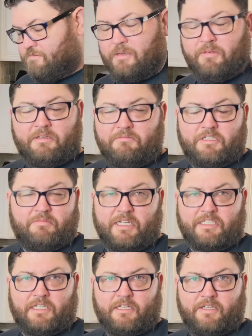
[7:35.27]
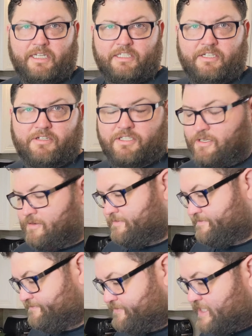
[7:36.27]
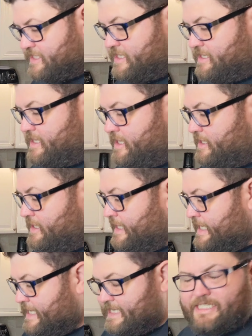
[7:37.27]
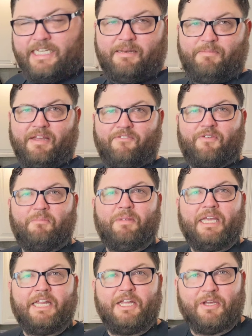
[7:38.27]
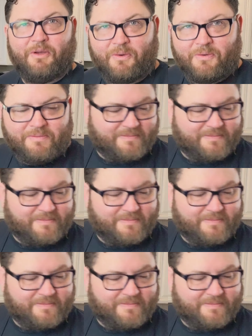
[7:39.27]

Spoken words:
Maybe just makes it a little easier. So just a little tidbit from me to you.